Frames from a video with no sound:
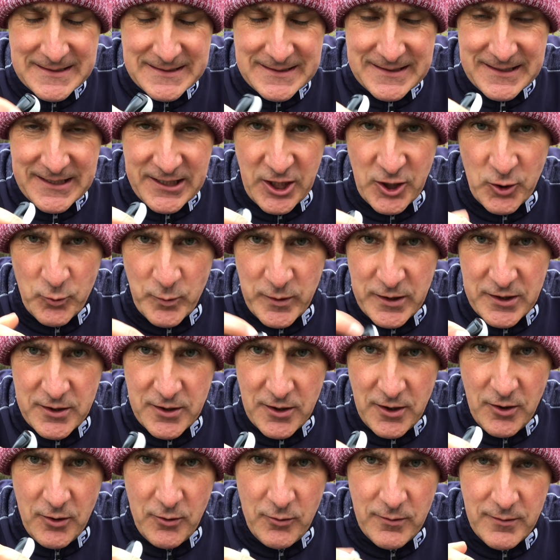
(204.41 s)
here we
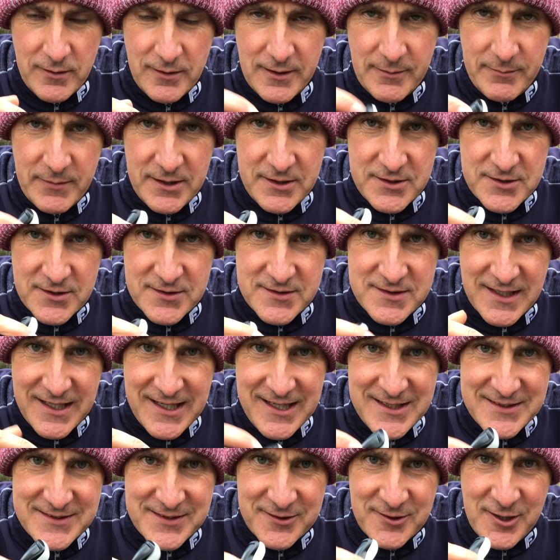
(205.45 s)
go, let me just
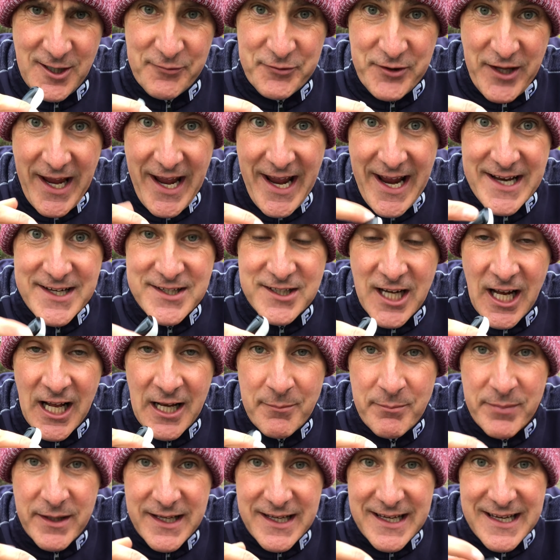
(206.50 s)
ease it off. The head can
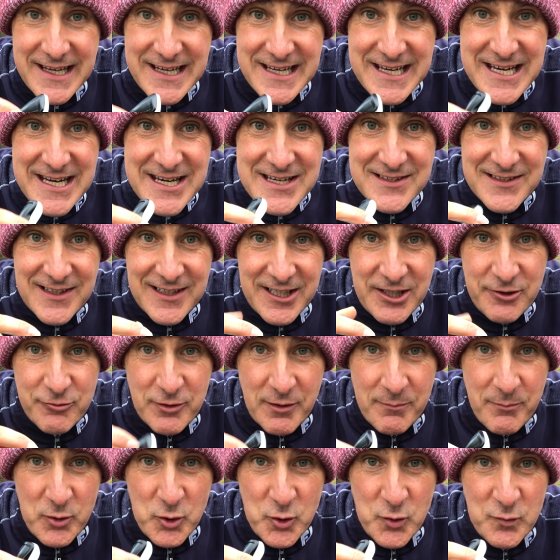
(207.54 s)
be easily
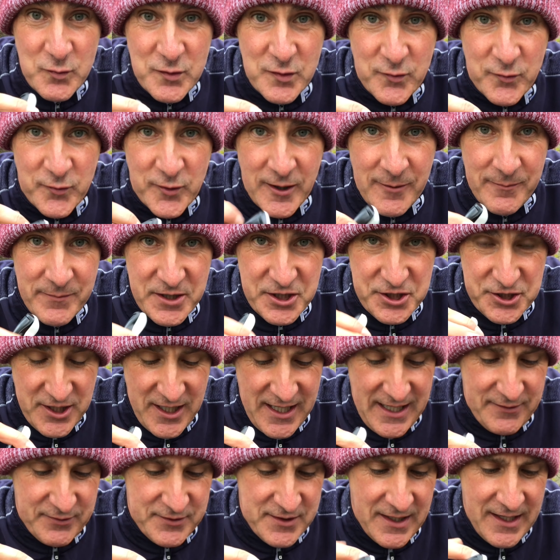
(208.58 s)
removed from the
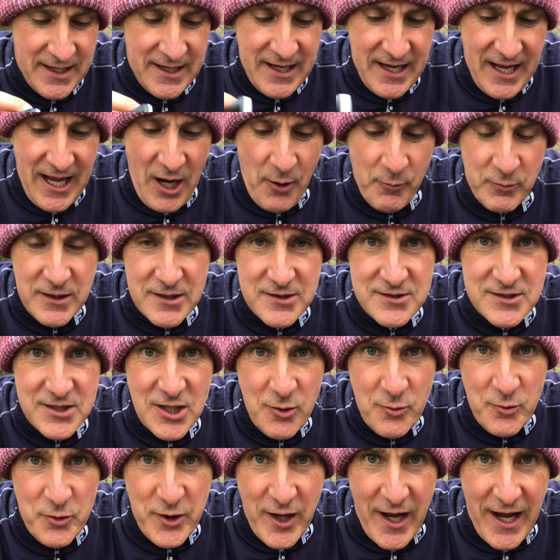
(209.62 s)
shaft, and when you
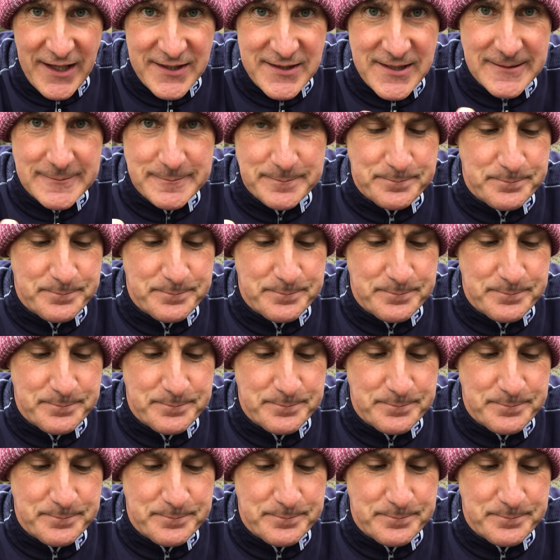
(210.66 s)
do that,